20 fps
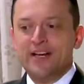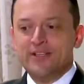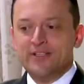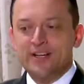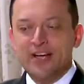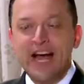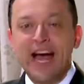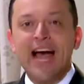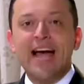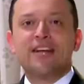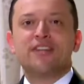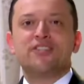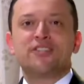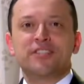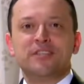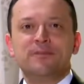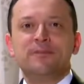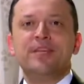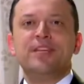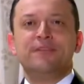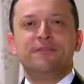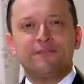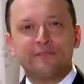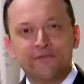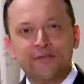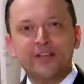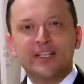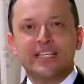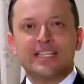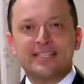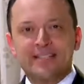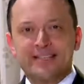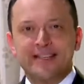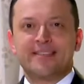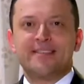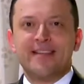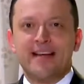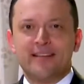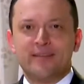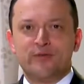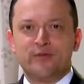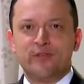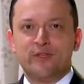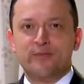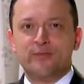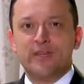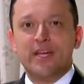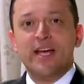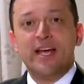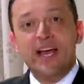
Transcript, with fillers: to actually be fully successful.